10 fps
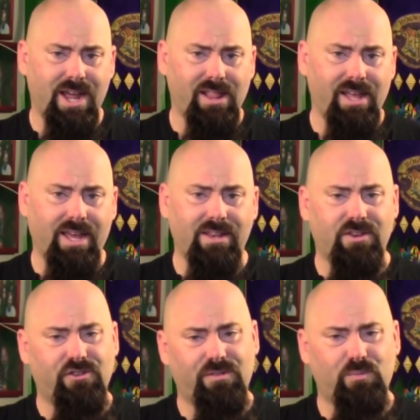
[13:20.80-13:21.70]
not like it?
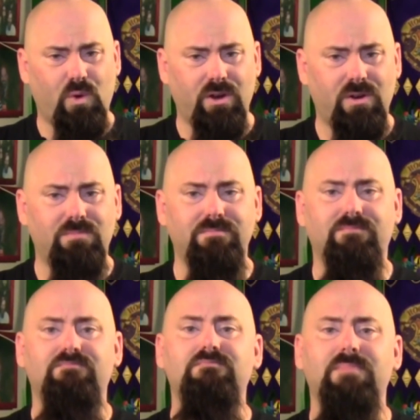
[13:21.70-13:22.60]
Did you wonder,
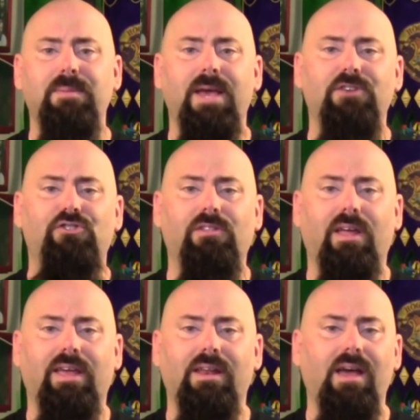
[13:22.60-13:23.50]
maybe I should
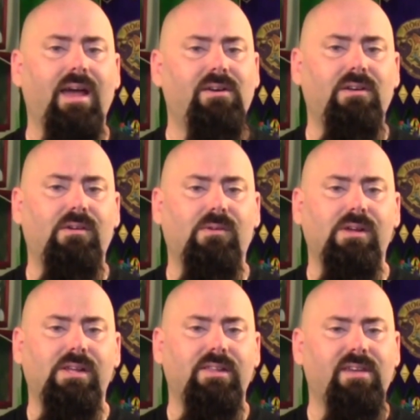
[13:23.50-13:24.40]
like it? I don't know.
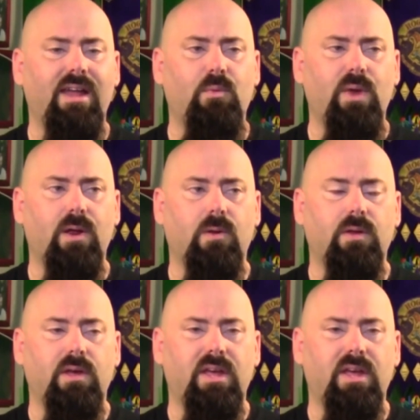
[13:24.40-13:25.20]
Kind of weird.